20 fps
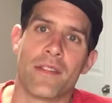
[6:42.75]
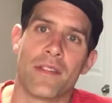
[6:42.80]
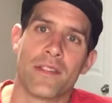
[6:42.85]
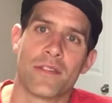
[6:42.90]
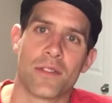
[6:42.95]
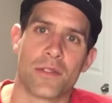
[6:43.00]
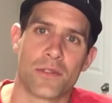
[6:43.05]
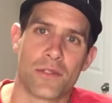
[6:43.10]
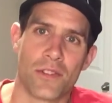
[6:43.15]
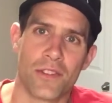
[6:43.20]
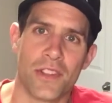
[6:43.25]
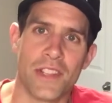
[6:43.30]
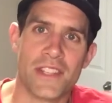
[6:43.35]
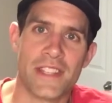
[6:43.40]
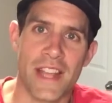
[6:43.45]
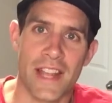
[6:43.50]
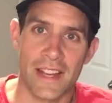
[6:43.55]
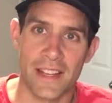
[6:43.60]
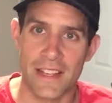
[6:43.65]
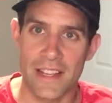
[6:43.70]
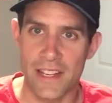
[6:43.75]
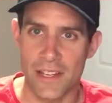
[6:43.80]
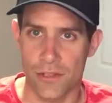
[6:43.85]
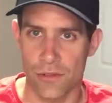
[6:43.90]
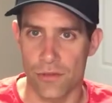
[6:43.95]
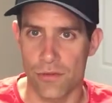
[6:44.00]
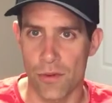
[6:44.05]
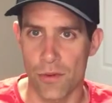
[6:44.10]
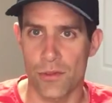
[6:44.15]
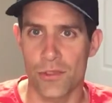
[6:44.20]
So certainly technique's
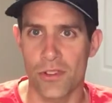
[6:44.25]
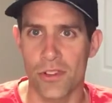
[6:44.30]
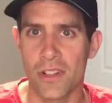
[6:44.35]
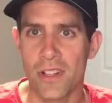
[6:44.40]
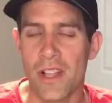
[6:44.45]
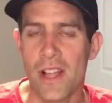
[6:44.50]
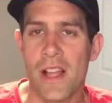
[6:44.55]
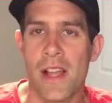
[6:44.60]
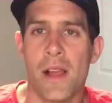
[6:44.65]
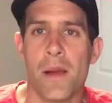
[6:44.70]
crucial,